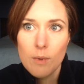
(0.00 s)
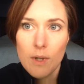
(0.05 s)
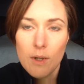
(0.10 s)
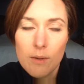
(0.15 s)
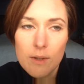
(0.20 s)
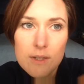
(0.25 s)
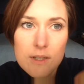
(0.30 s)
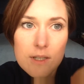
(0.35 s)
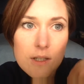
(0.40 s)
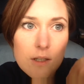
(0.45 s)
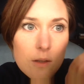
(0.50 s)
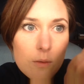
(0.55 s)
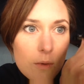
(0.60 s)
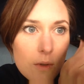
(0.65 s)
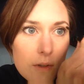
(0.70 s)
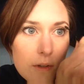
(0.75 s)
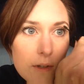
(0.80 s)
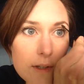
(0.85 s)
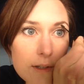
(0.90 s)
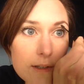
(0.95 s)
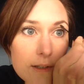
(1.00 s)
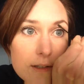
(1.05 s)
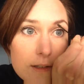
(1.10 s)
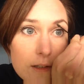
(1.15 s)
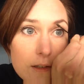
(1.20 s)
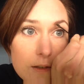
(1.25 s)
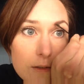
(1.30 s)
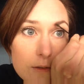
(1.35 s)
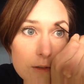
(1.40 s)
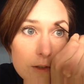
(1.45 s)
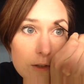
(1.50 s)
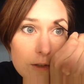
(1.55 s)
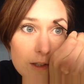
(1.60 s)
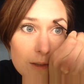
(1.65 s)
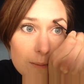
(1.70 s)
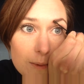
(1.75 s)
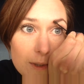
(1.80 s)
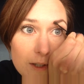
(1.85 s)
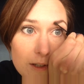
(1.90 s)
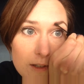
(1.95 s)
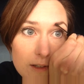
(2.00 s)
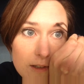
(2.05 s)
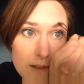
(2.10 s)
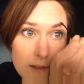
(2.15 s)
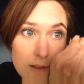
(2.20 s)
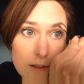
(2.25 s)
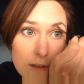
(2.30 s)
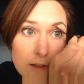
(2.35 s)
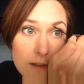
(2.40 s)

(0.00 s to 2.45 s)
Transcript: Wow, I tell you what, this is a whole new experience.